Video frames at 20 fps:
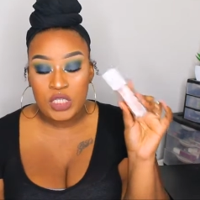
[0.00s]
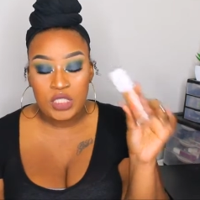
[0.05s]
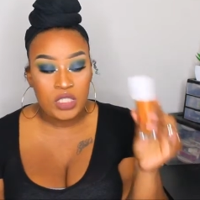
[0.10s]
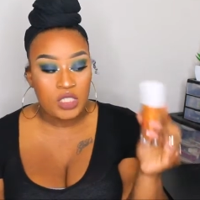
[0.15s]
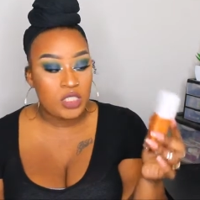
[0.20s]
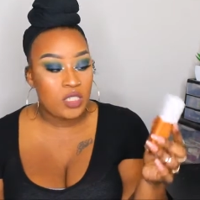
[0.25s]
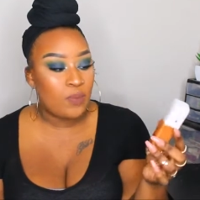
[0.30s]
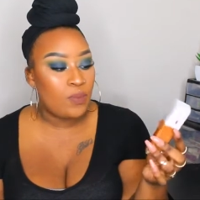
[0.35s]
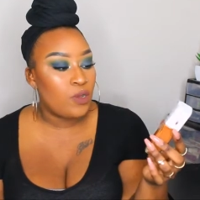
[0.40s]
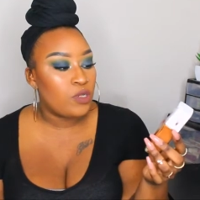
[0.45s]
This
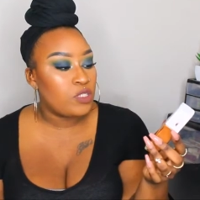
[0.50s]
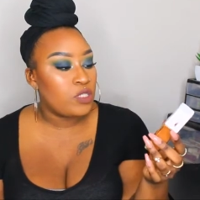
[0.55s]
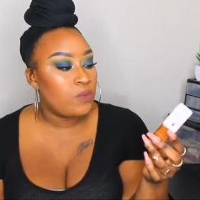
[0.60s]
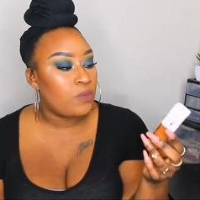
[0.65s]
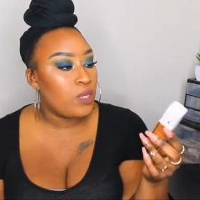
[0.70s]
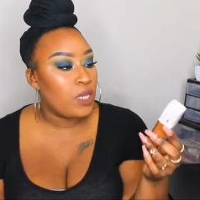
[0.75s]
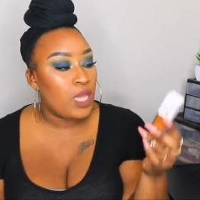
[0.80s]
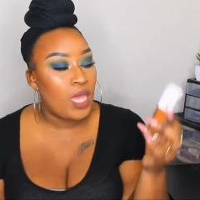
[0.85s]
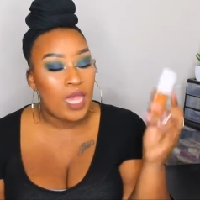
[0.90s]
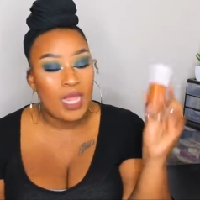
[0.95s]
is supposed to
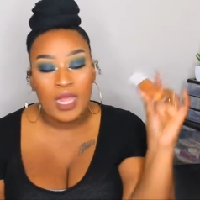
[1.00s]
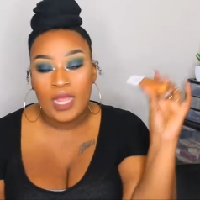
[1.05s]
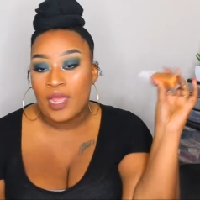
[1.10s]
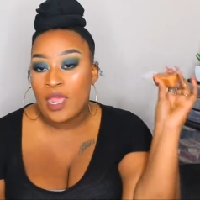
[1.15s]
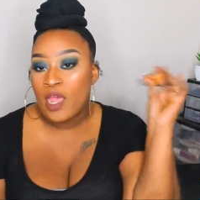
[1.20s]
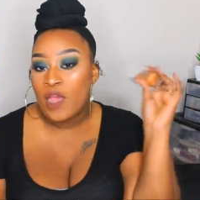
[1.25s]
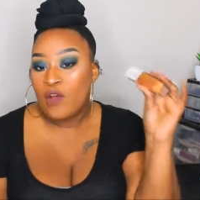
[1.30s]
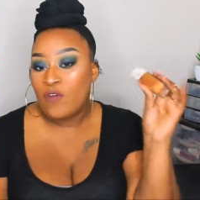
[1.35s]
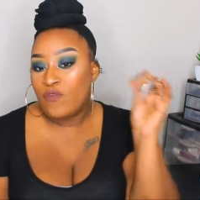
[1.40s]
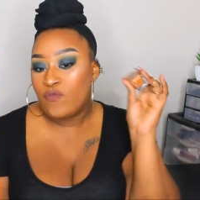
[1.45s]
be a
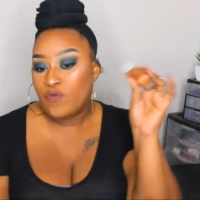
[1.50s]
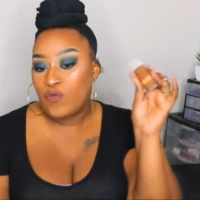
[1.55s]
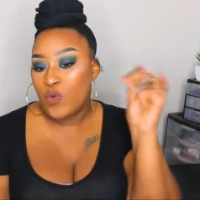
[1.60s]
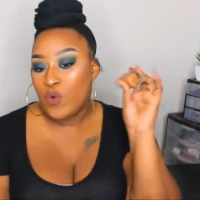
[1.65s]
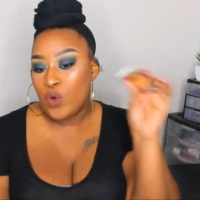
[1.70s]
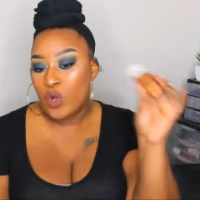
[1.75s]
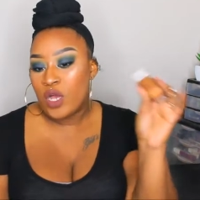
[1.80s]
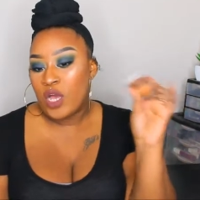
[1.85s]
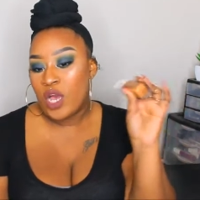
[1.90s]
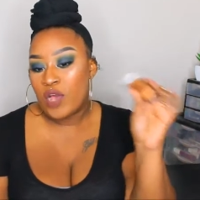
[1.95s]

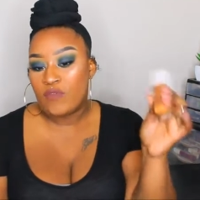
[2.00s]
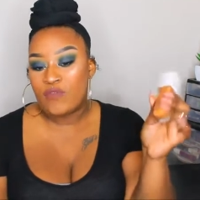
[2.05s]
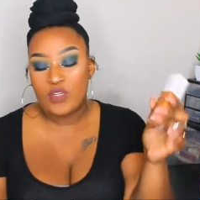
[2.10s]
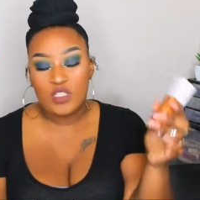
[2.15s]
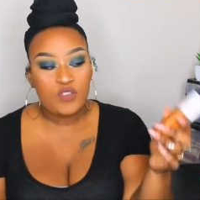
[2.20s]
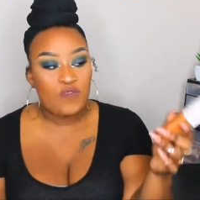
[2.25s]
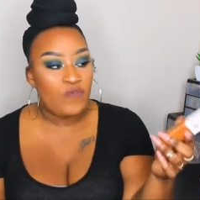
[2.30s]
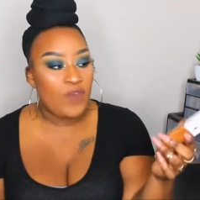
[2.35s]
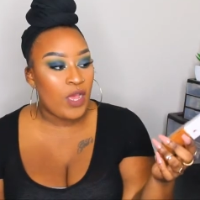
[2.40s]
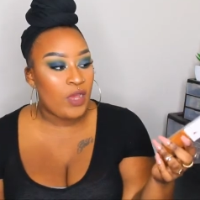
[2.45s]
full
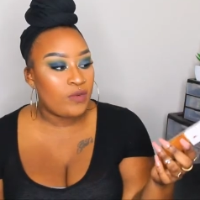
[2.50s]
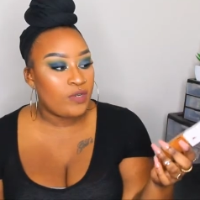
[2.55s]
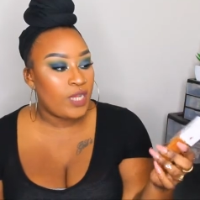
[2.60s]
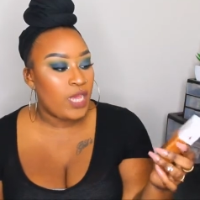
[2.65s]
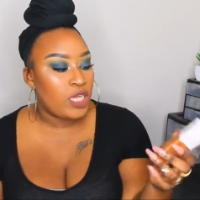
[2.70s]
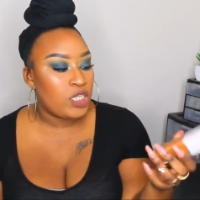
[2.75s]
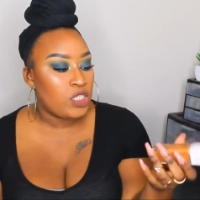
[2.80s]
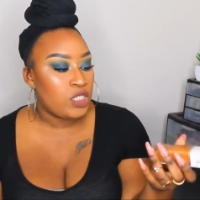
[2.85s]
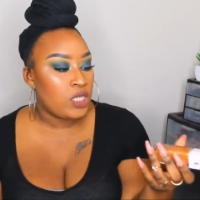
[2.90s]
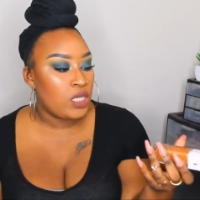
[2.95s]
coverage
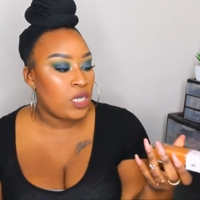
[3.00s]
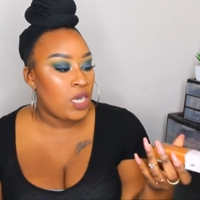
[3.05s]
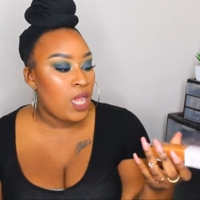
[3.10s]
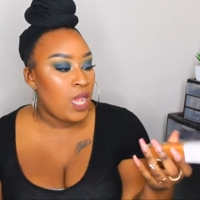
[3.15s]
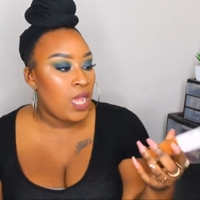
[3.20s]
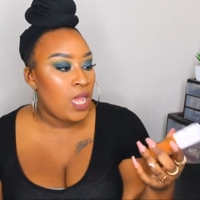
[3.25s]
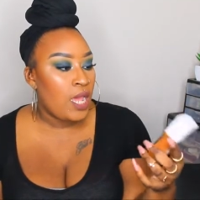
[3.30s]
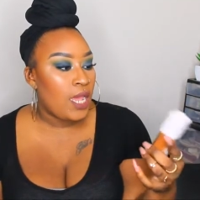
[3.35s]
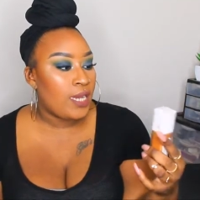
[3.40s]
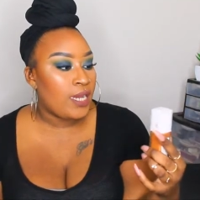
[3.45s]
foundation
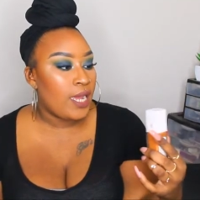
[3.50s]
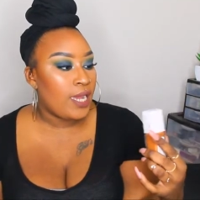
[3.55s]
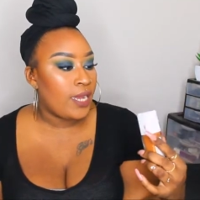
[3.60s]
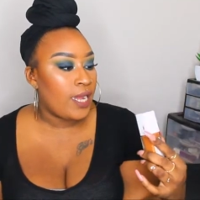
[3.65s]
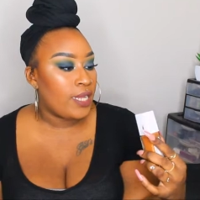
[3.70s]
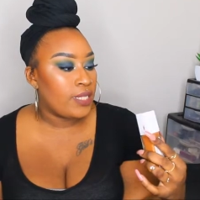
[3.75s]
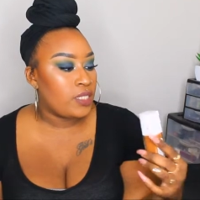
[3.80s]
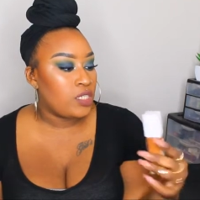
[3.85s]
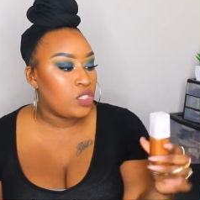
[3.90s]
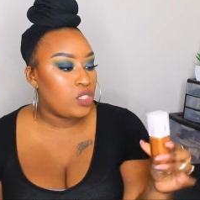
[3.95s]
and I
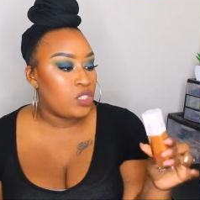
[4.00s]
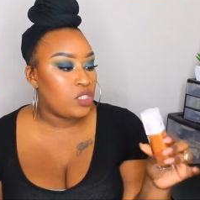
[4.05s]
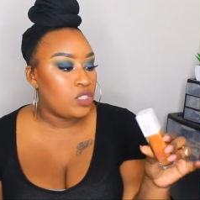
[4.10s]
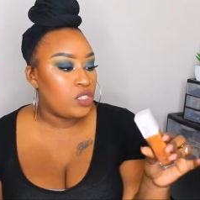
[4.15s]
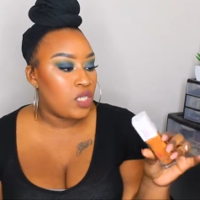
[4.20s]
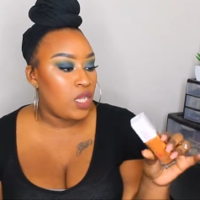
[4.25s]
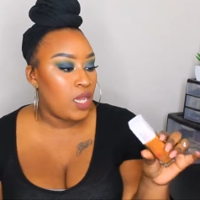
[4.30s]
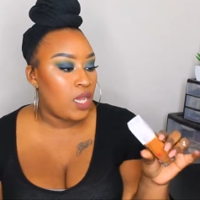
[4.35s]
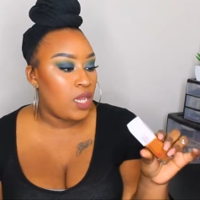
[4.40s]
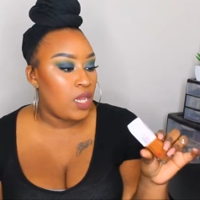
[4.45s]
got the
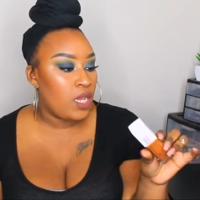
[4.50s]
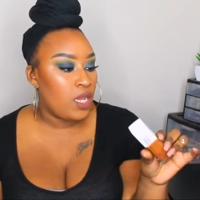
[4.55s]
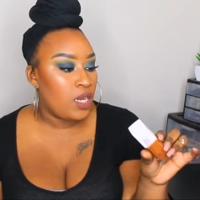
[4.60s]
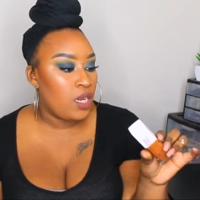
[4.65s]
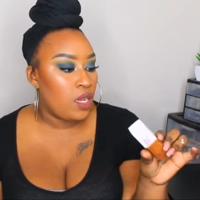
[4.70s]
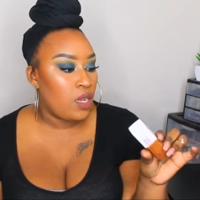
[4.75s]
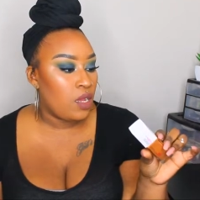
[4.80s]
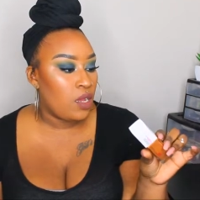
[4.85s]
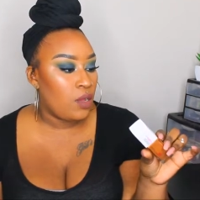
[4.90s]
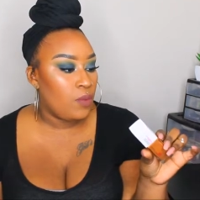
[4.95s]

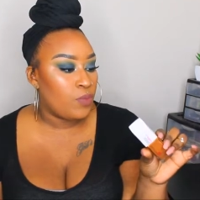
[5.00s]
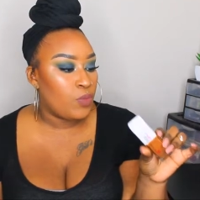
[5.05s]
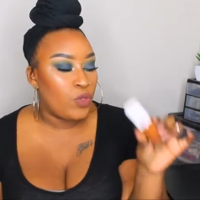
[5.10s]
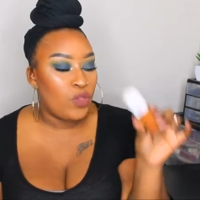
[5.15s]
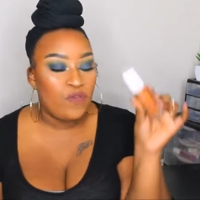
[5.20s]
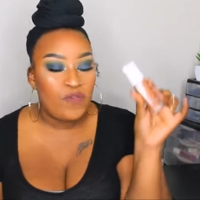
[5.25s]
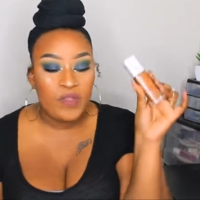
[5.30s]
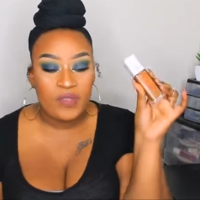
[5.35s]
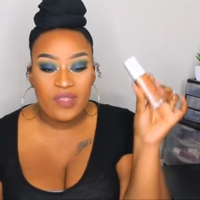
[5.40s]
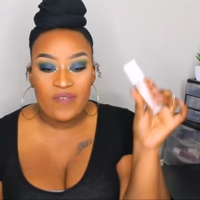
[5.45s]
shade um,
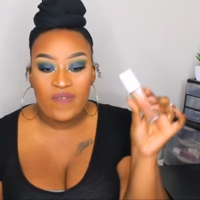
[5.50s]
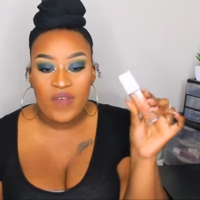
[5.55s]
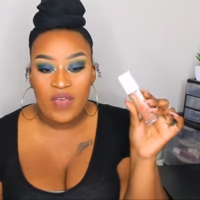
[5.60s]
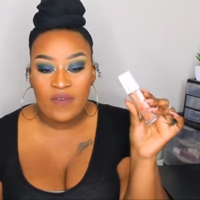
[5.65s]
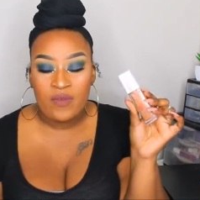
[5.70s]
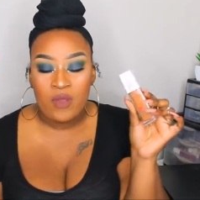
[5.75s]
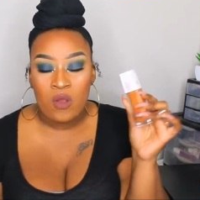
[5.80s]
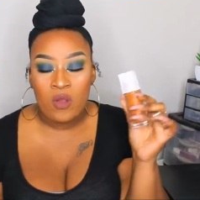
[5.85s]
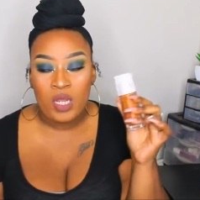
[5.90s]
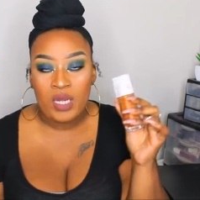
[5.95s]

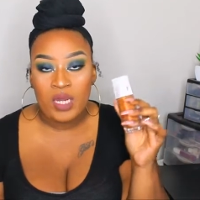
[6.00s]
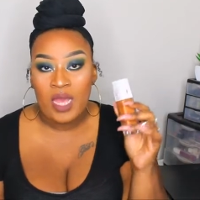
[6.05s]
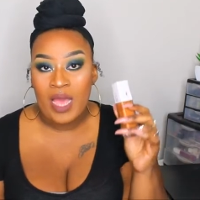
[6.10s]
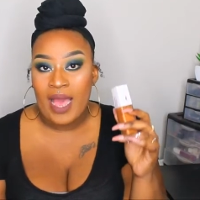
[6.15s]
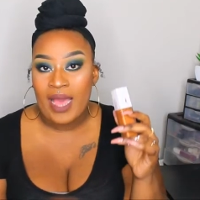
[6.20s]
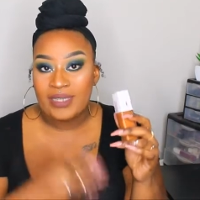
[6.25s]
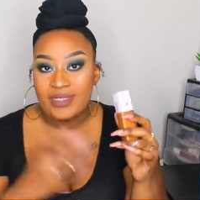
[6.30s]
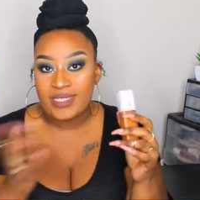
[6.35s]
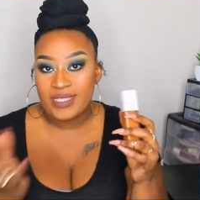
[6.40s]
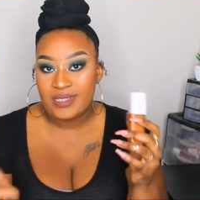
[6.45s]
355
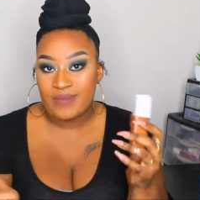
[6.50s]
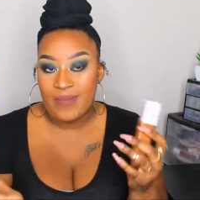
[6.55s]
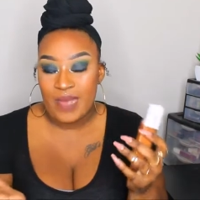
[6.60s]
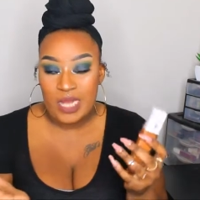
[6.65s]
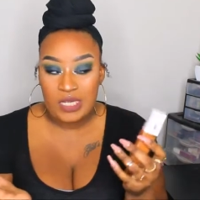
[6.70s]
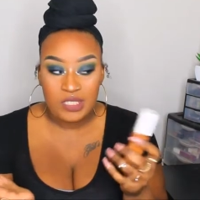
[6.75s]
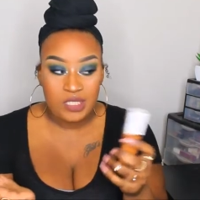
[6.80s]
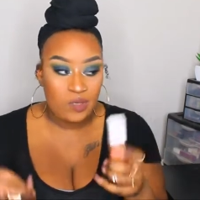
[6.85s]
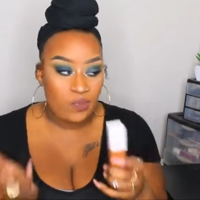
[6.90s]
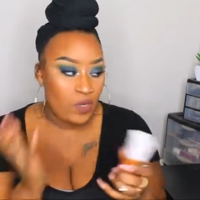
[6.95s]
Coconut. I just
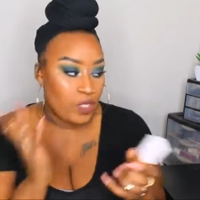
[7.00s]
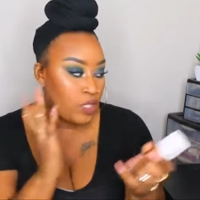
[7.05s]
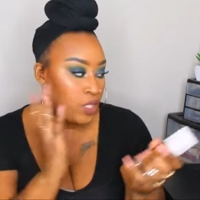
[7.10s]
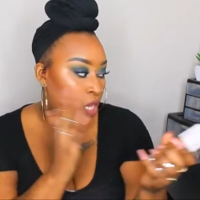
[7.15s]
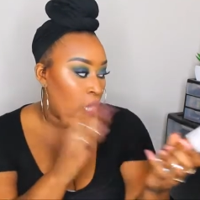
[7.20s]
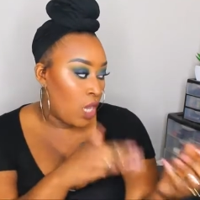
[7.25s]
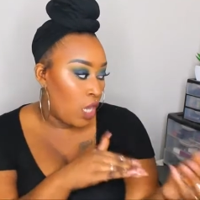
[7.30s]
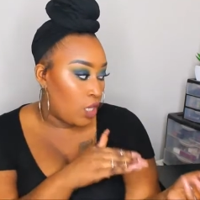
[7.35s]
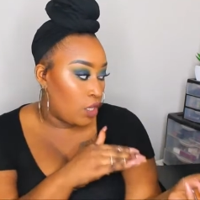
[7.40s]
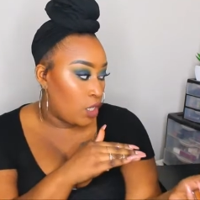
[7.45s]
matched it with
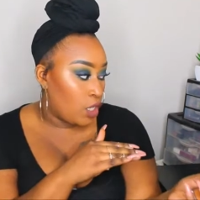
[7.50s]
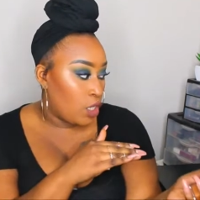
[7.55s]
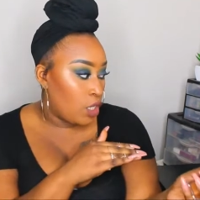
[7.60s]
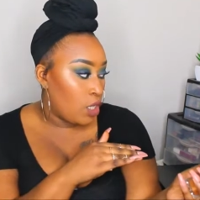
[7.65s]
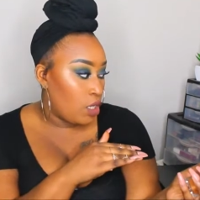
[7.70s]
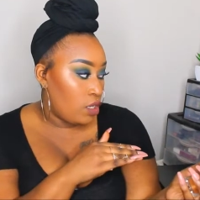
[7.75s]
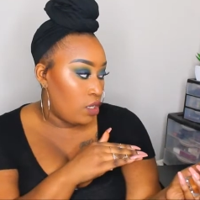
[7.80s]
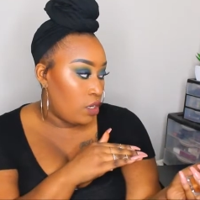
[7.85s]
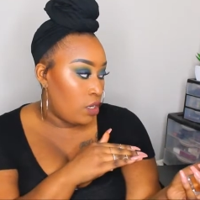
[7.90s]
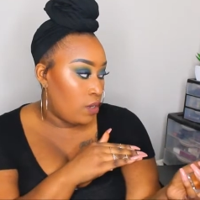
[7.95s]
the
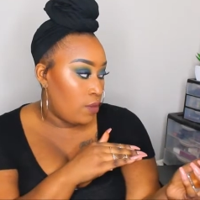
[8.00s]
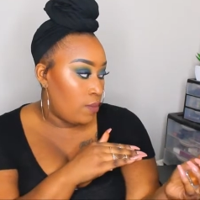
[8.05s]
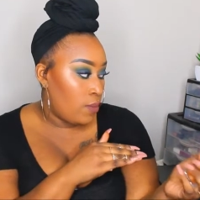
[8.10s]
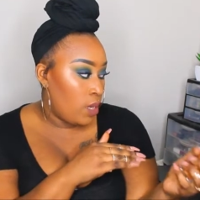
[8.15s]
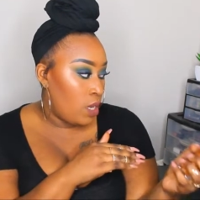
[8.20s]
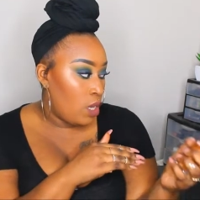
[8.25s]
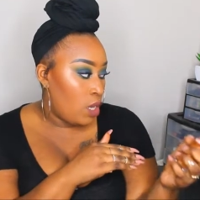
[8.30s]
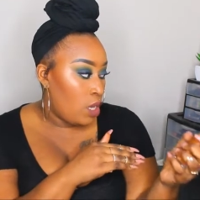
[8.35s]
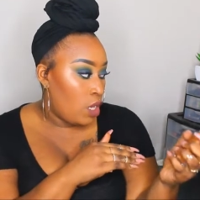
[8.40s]
other, um,